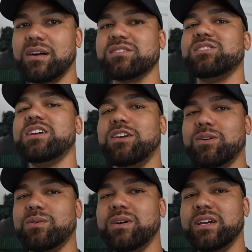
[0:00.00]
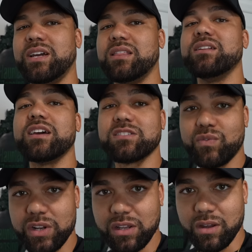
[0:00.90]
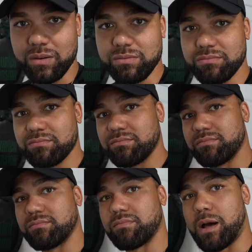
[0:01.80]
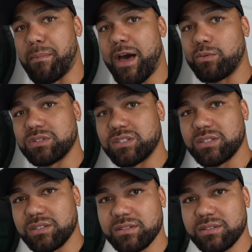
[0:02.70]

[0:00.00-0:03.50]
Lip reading: I'll see you in the next video. I'm out.